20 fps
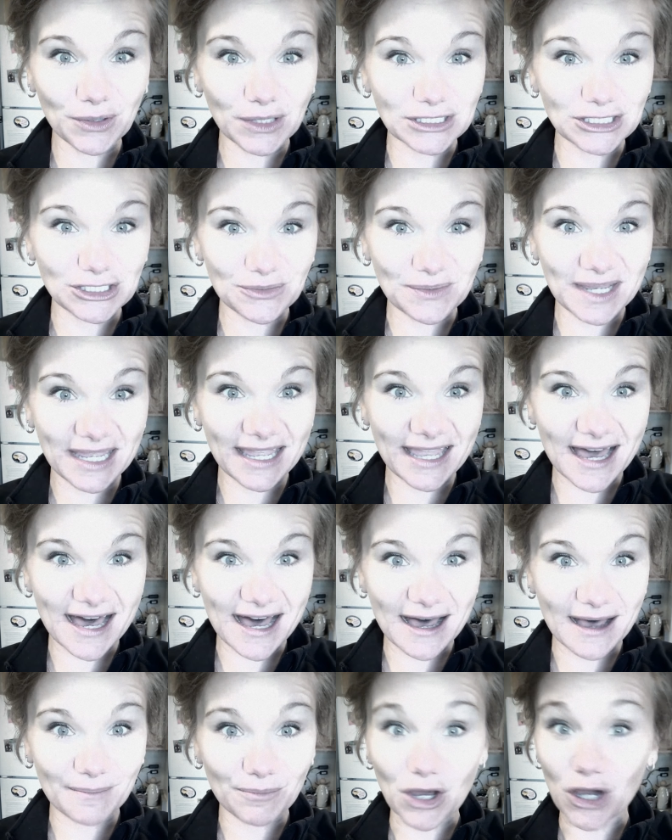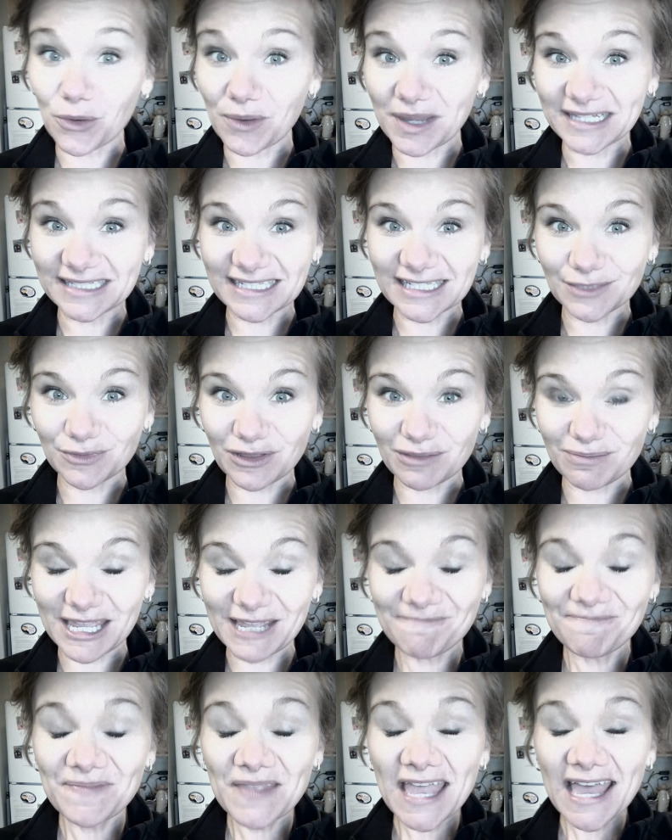who are doing Oasis with
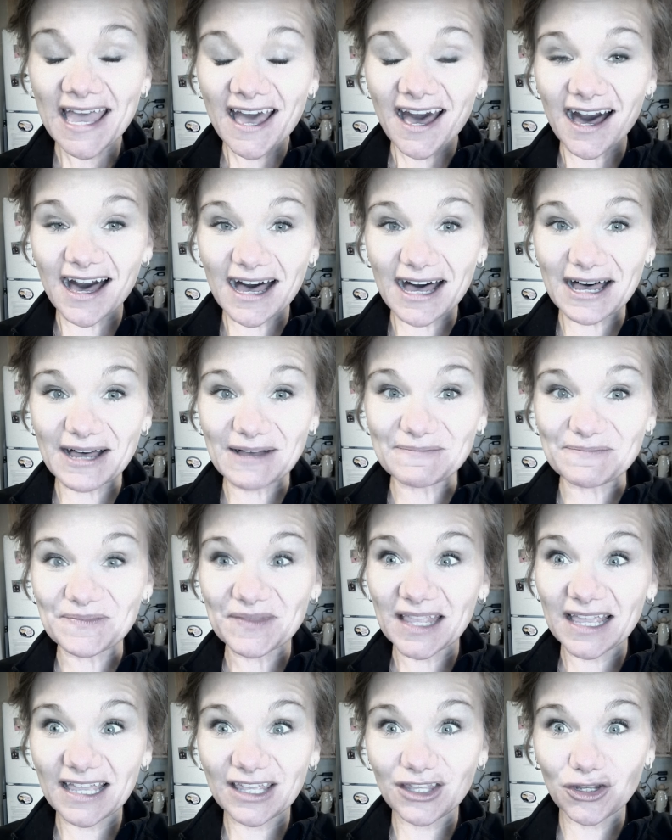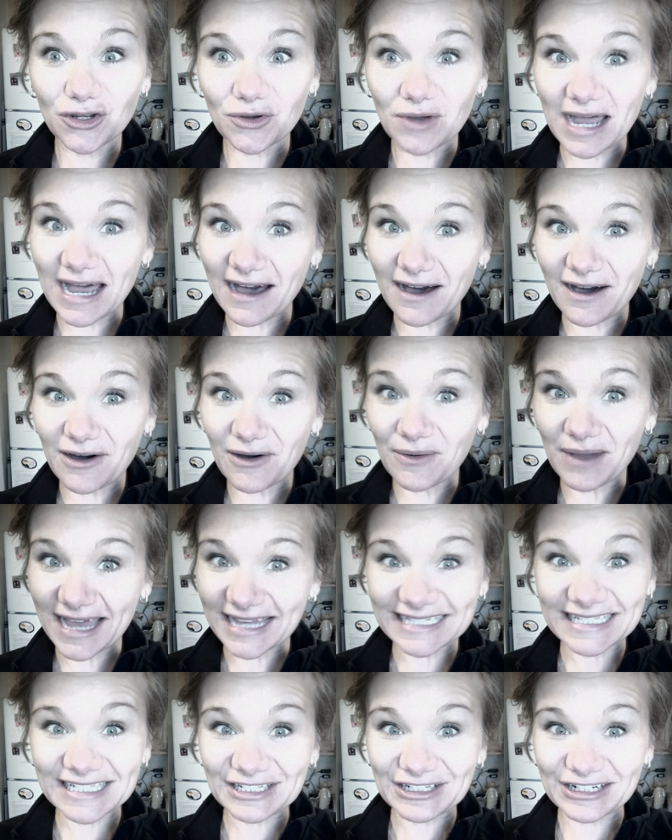me, you know how
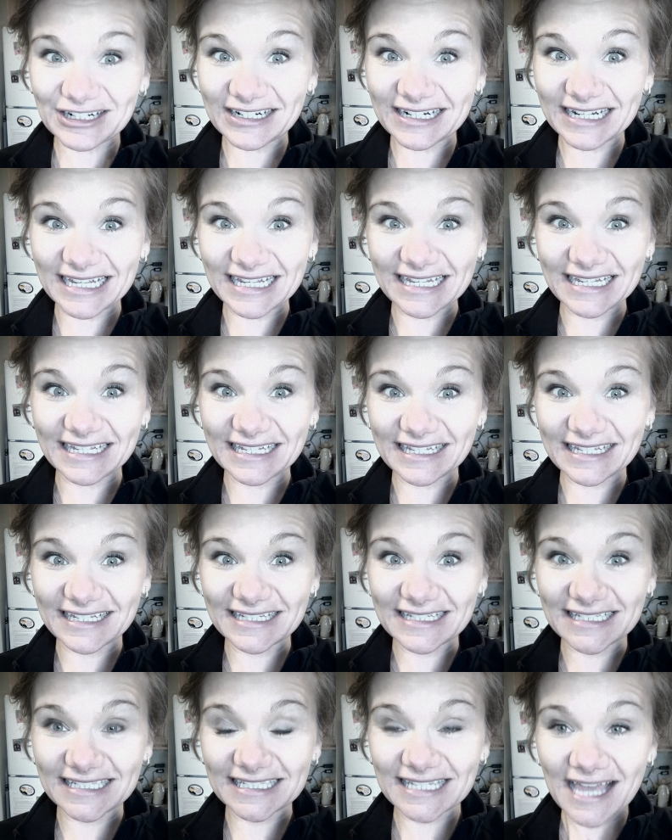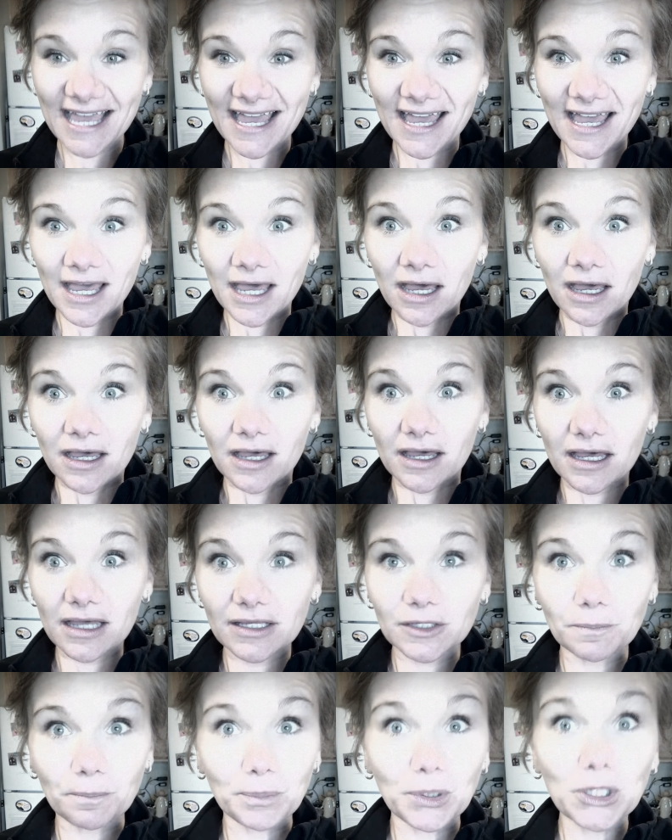Esther is
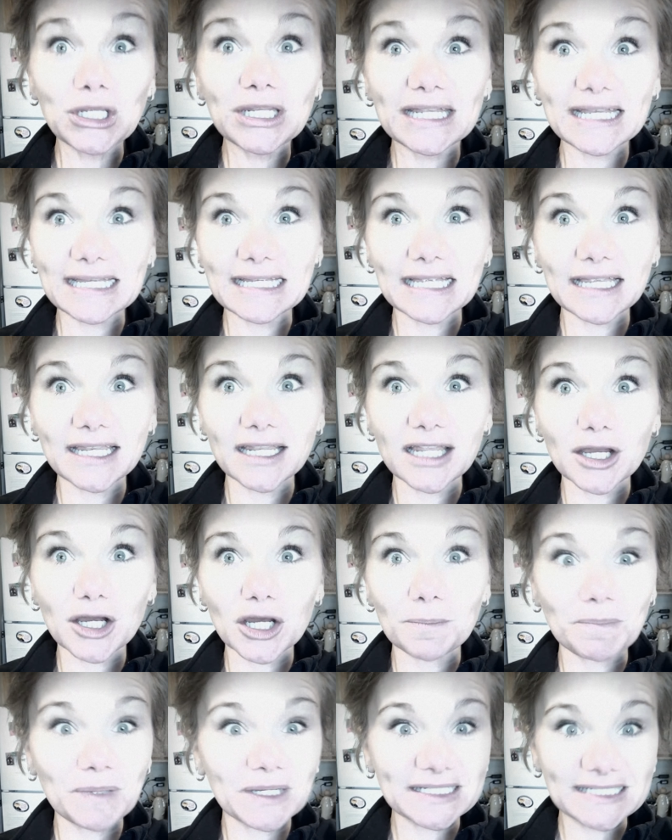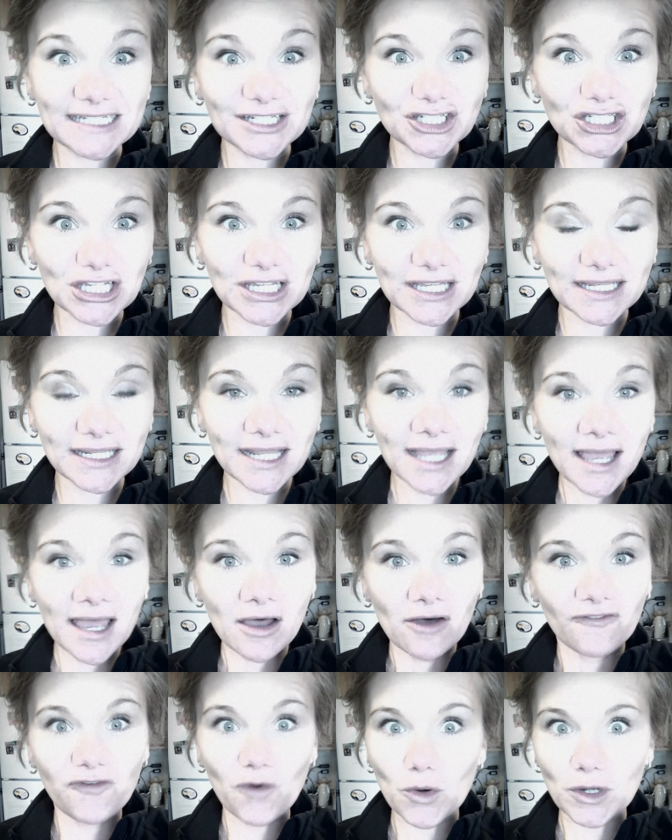put in a position
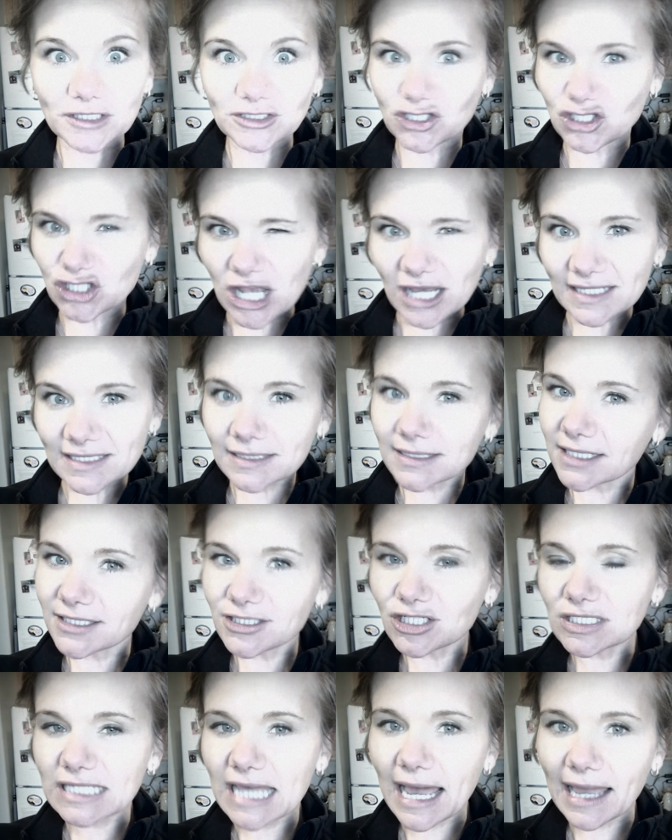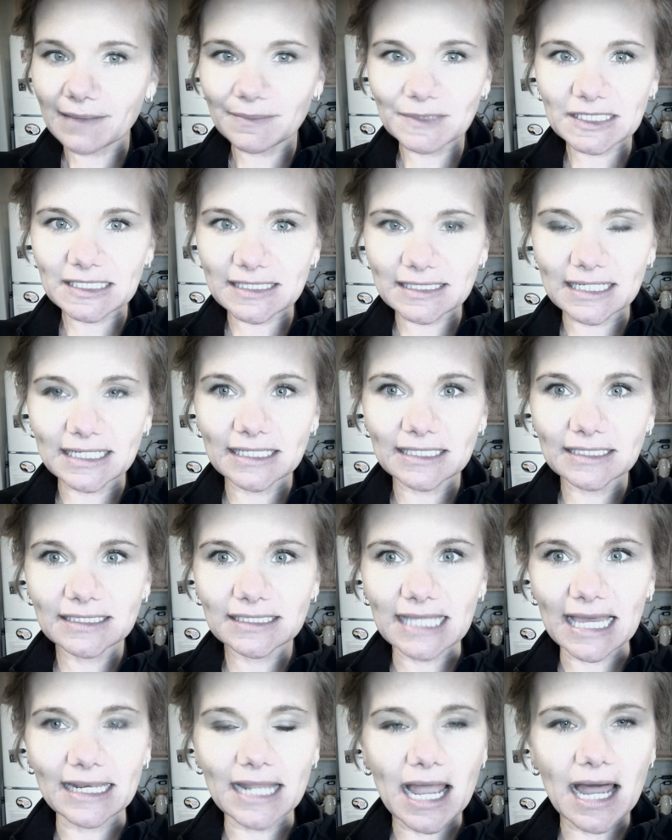for just such a time as
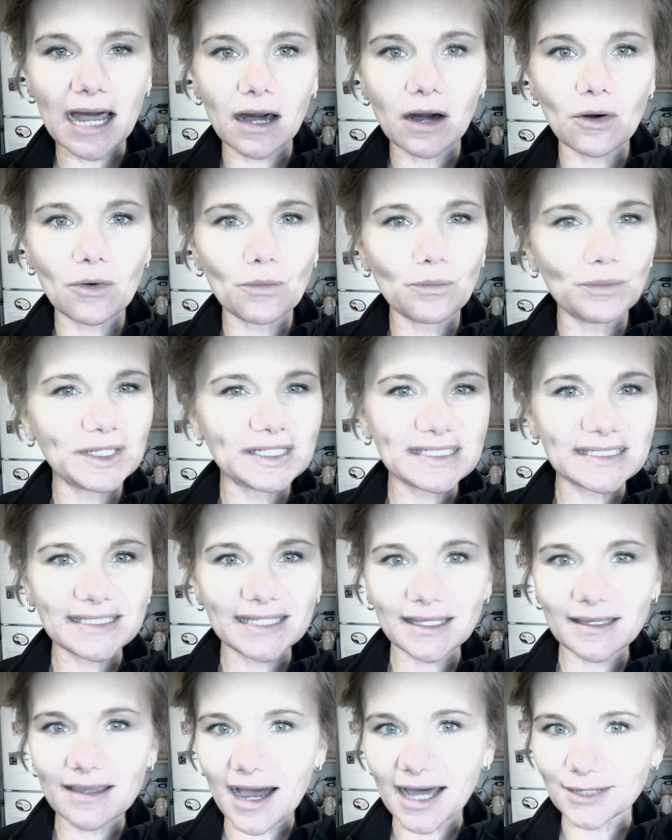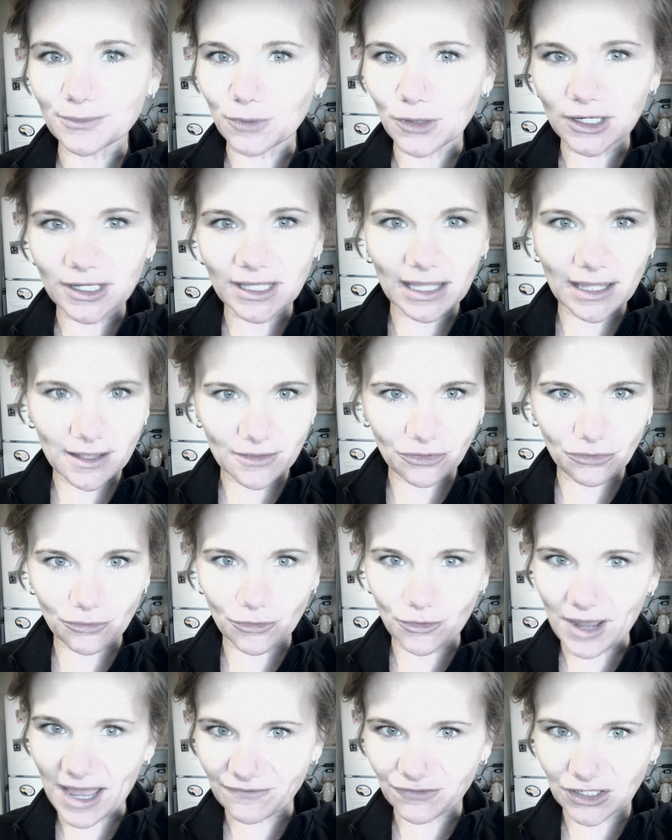this, and how we see God working
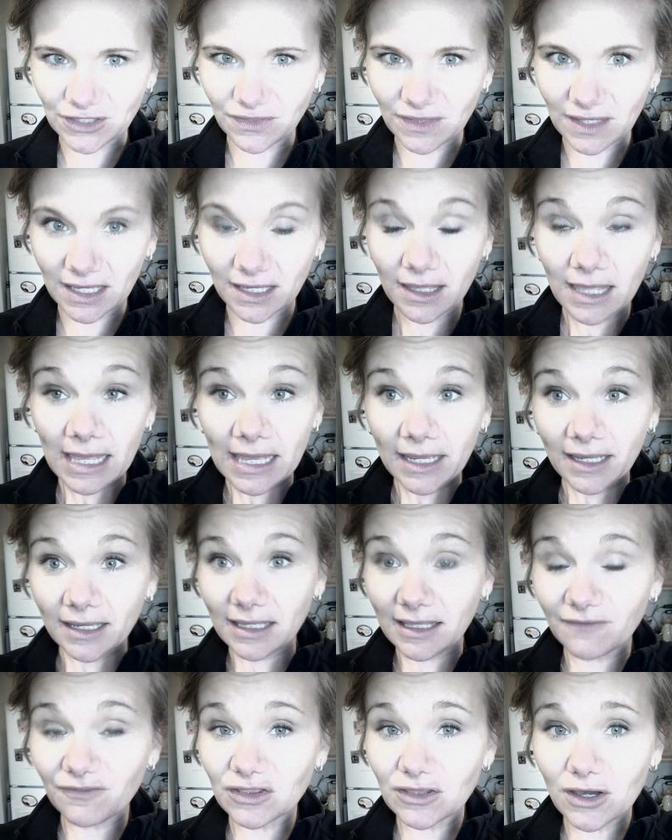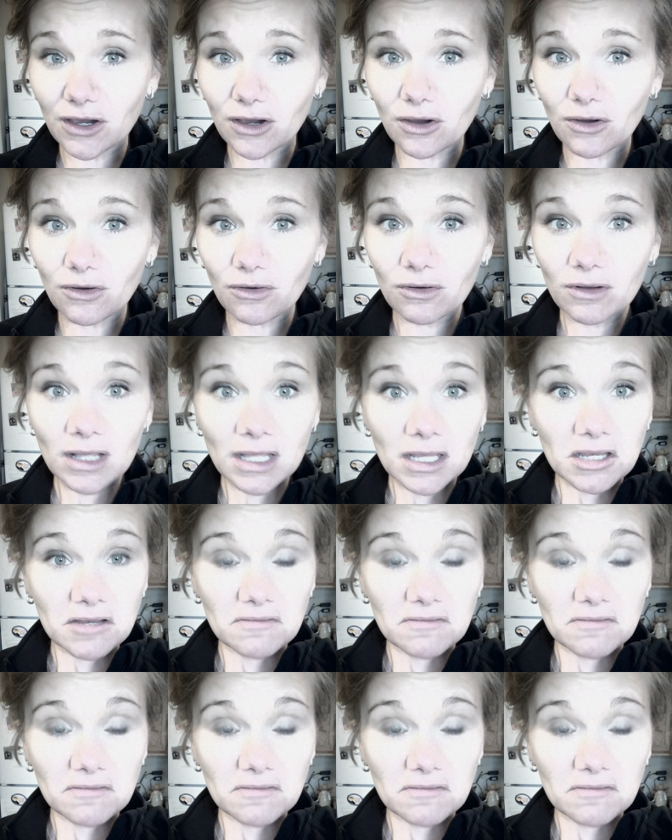through everything, even though